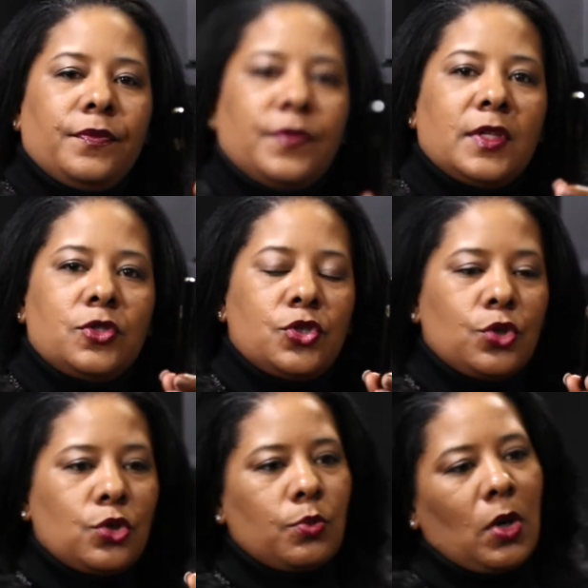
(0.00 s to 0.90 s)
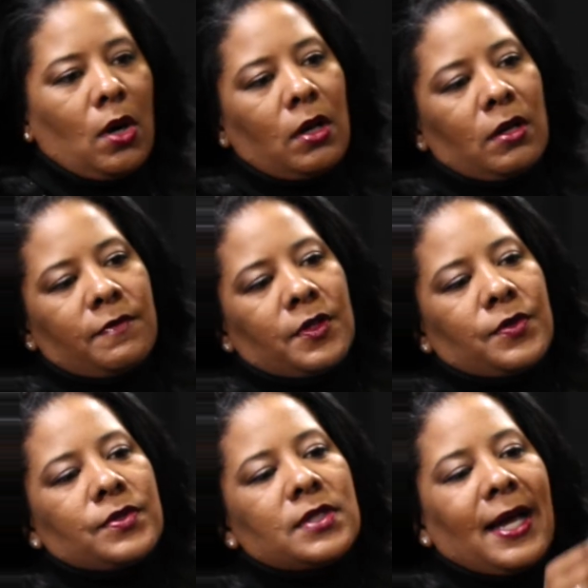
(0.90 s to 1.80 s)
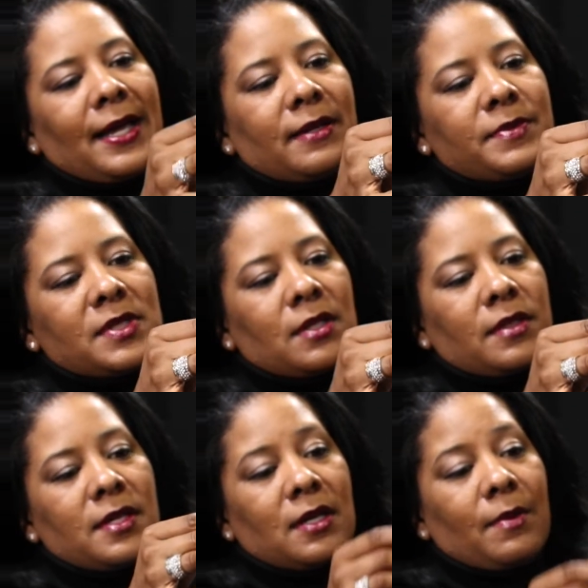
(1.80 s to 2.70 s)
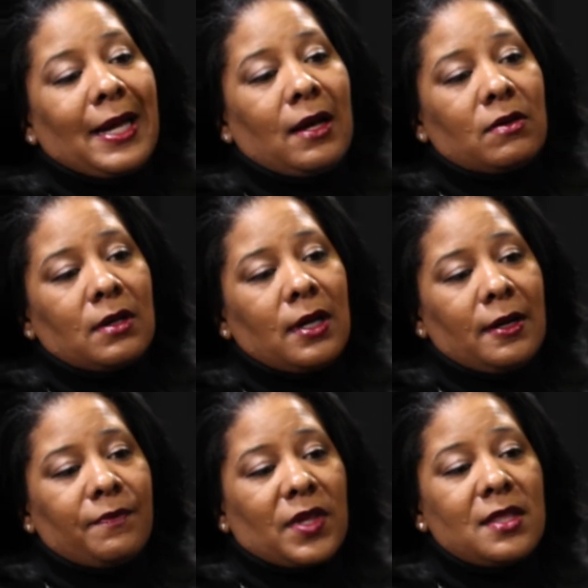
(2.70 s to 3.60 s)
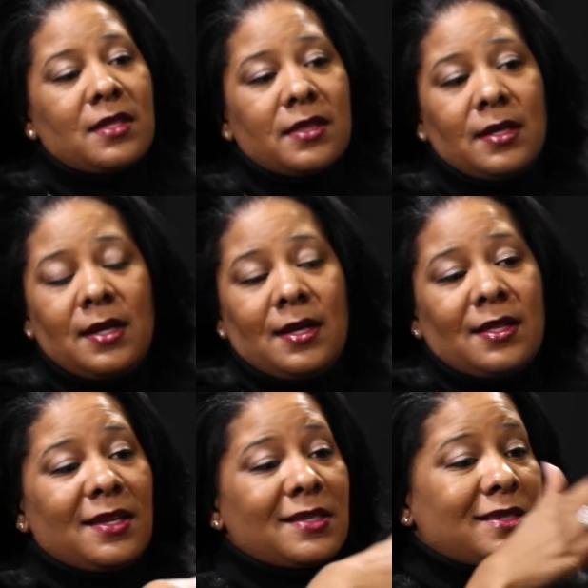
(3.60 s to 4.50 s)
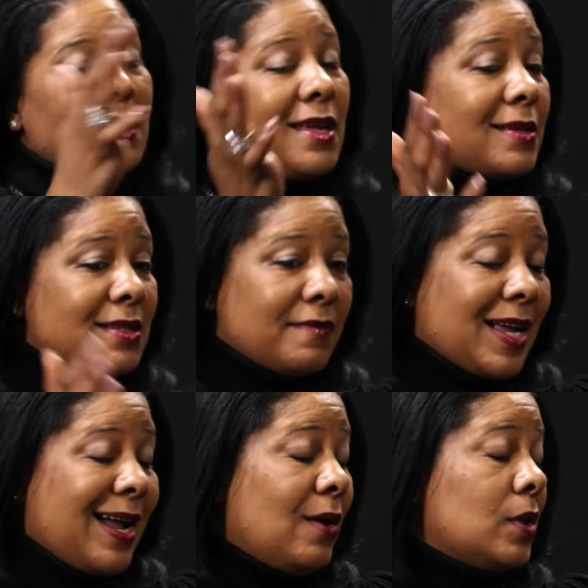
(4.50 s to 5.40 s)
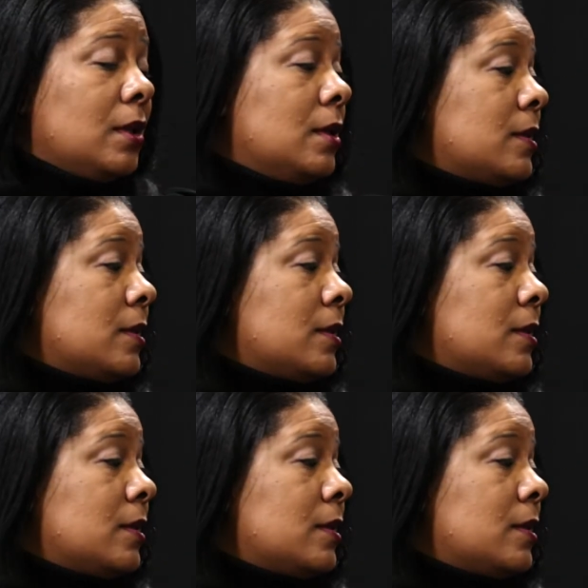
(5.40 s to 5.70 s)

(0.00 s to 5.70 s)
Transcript: The tube, all of those items to think about. And then the aesthetics of it, how it looks,